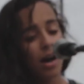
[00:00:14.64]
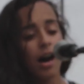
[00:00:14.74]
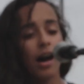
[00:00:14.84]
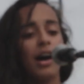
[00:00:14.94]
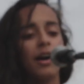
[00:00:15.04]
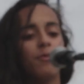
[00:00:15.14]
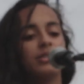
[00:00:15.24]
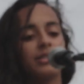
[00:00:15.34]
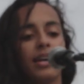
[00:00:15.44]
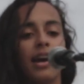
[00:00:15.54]
I
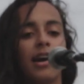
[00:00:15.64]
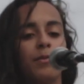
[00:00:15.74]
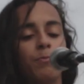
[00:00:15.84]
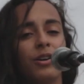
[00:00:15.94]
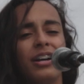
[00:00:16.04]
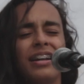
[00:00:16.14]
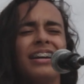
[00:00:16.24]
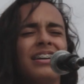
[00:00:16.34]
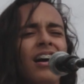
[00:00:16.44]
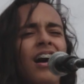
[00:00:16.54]
was scared of
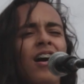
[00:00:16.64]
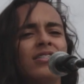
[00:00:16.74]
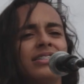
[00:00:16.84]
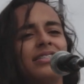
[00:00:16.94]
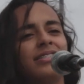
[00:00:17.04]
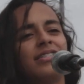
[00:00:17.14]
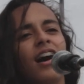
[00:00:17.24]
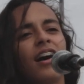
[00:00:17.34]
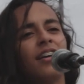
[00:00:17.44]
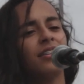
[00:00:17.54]
pretty girls and
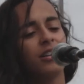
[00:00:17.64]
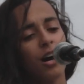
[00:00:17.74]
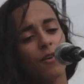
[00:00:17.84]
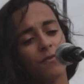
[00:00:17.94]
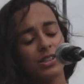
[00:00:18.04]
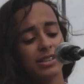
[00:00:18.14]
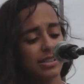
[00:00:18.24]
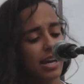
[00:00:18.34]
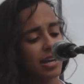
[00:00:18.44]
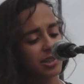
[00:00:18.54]
starting
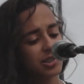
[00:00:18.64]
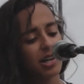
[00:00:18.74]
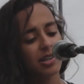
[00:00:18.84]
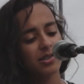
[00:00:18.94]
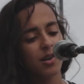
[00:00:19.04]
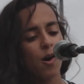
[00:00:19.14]
conversations.